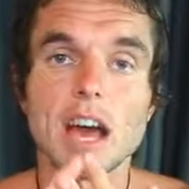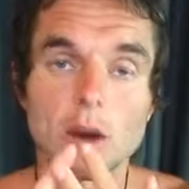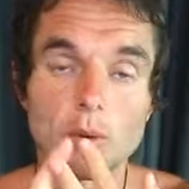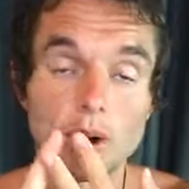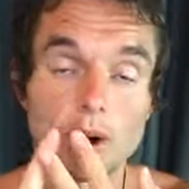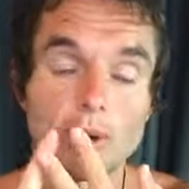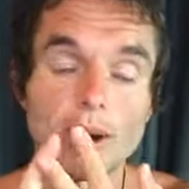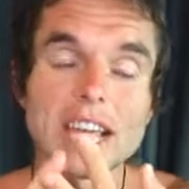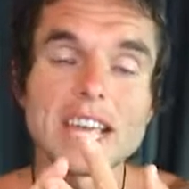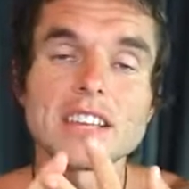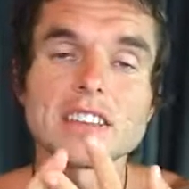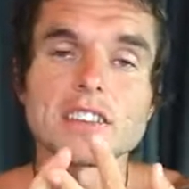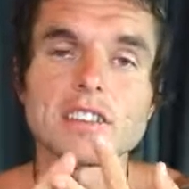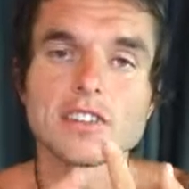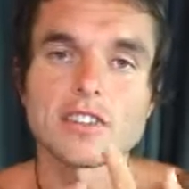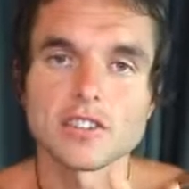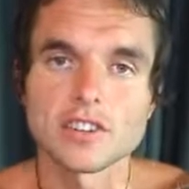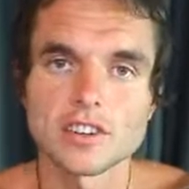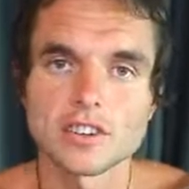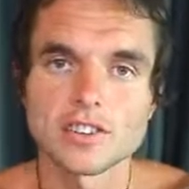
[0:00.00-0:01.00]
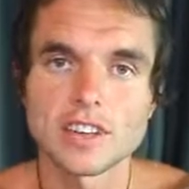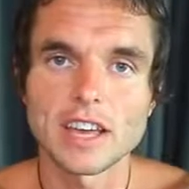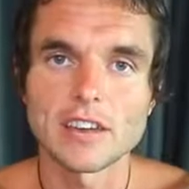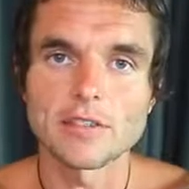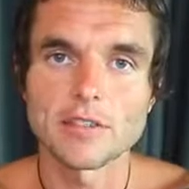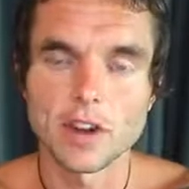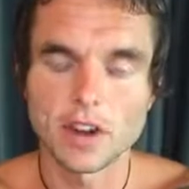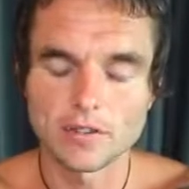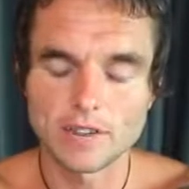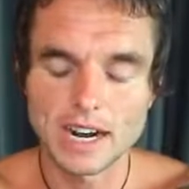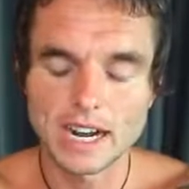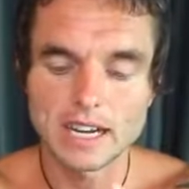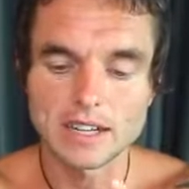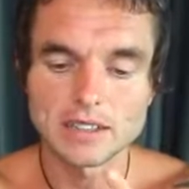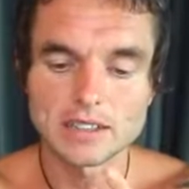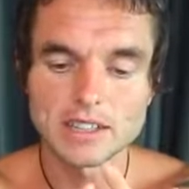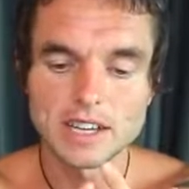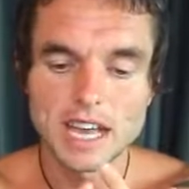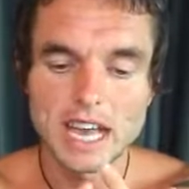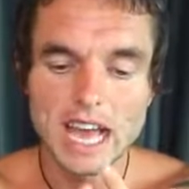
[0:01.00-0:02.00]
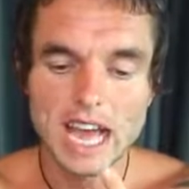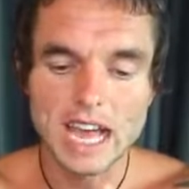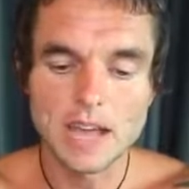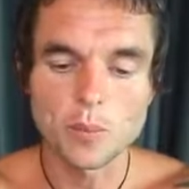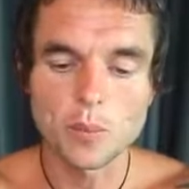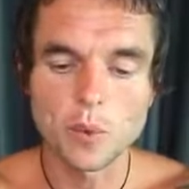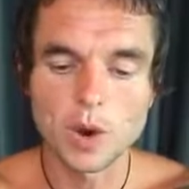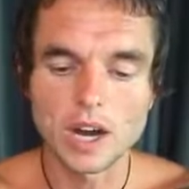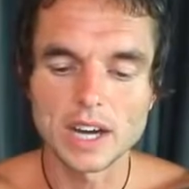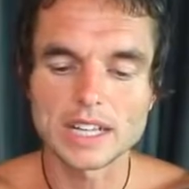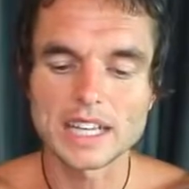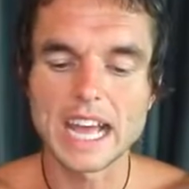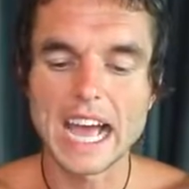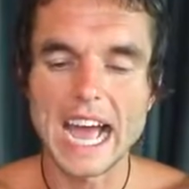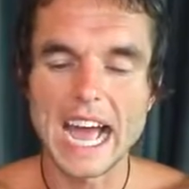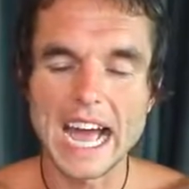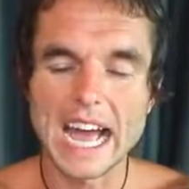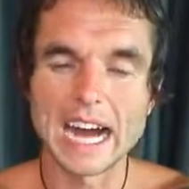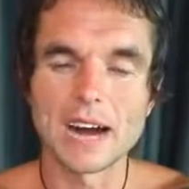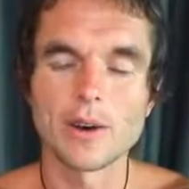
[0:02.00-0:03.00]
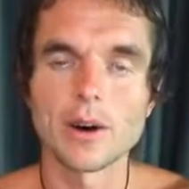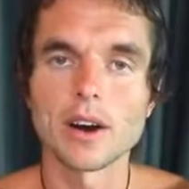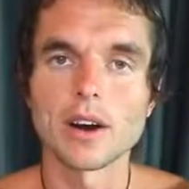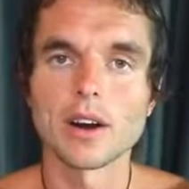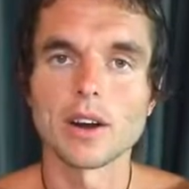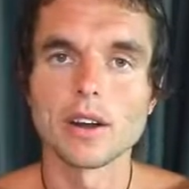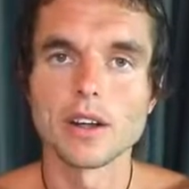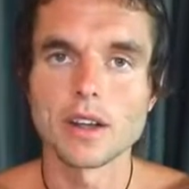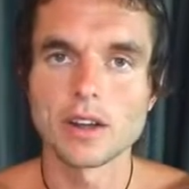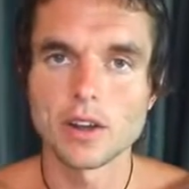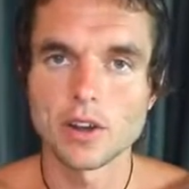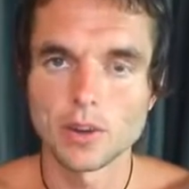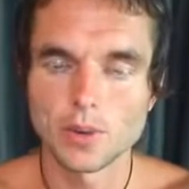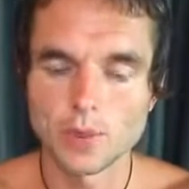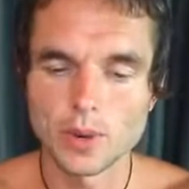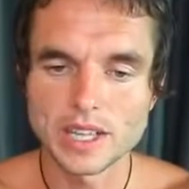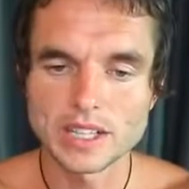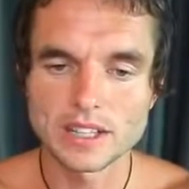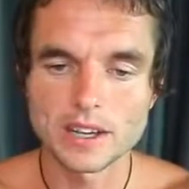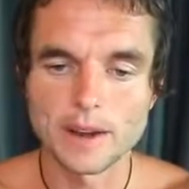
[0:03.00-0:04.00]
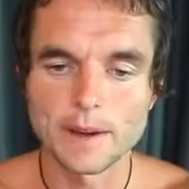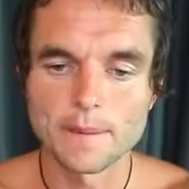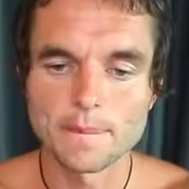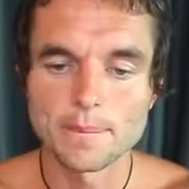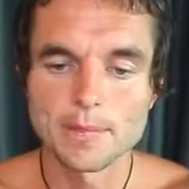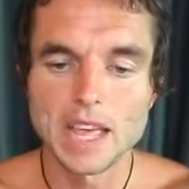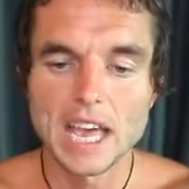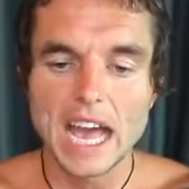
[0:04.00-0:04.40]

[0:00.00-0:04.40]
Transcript: well, eat, should I say, for around a 1 hour window.